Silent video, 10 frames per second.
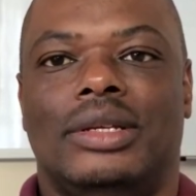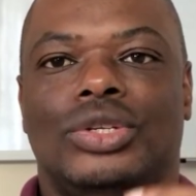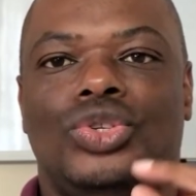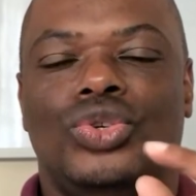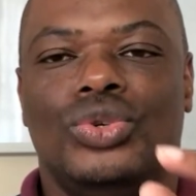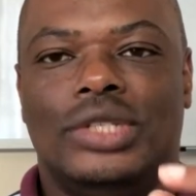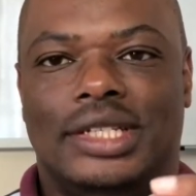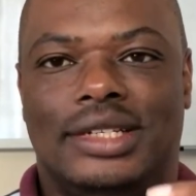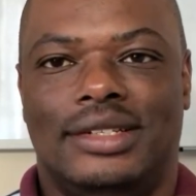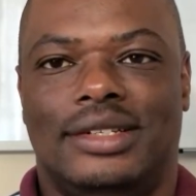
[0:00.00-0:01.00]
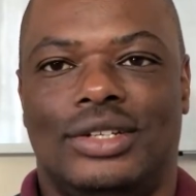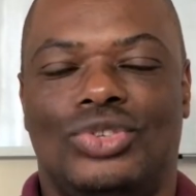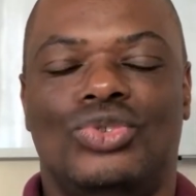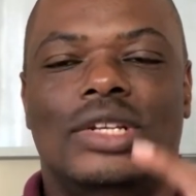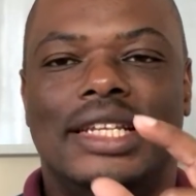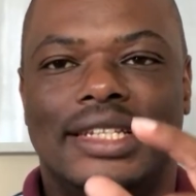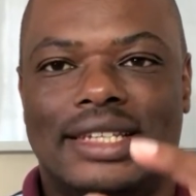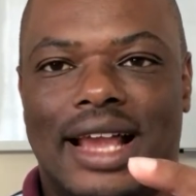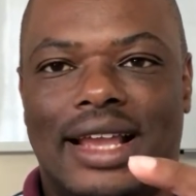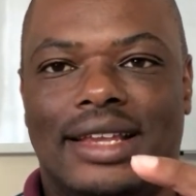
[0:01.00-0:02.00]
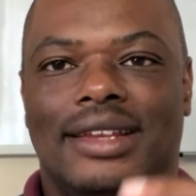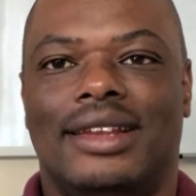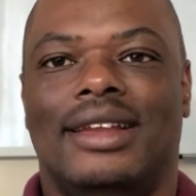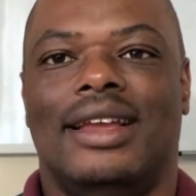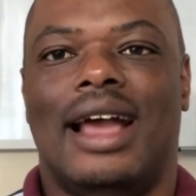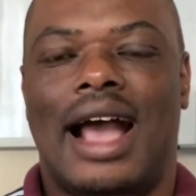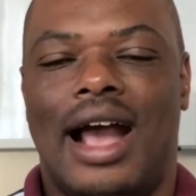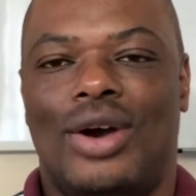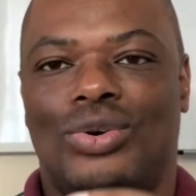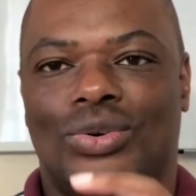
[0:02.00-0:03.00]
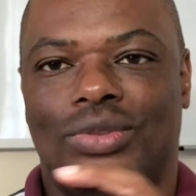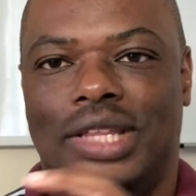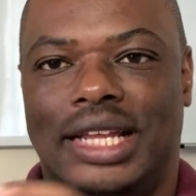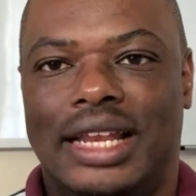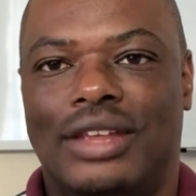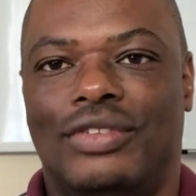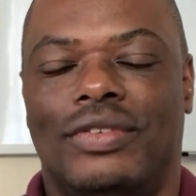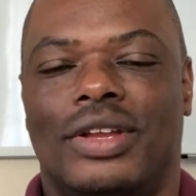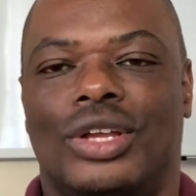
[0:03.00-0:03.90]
chooses to design how they live,